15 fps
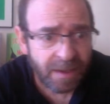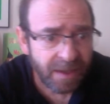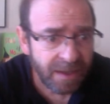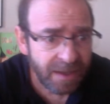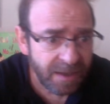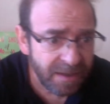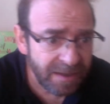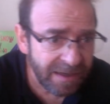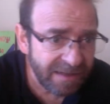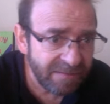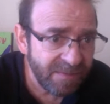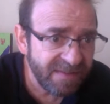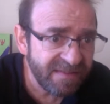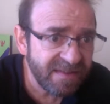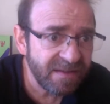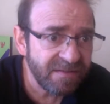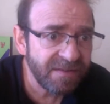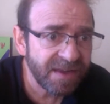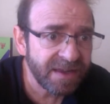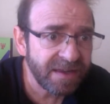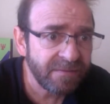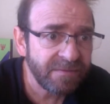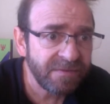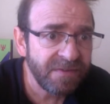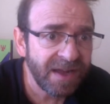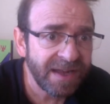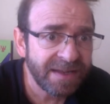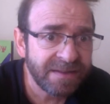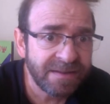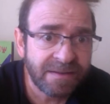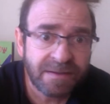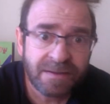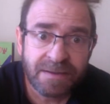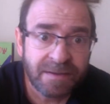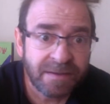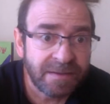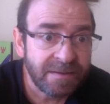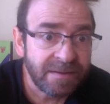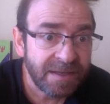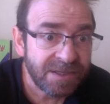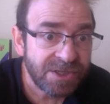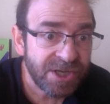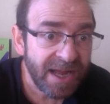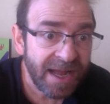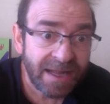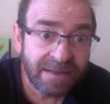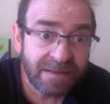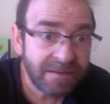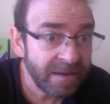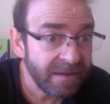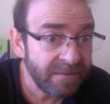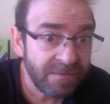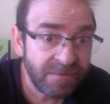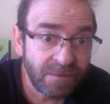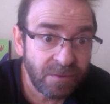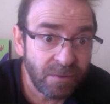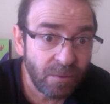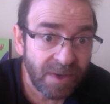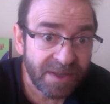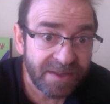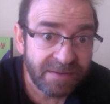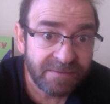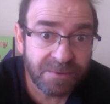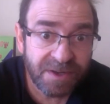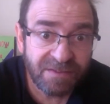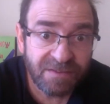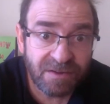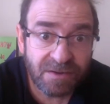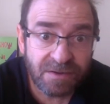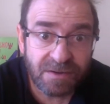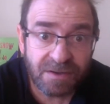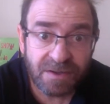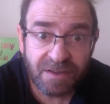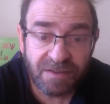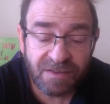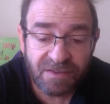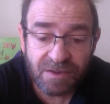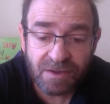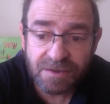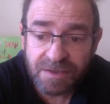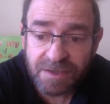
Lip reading: And let me see if I can find the chat that for whatever reason is not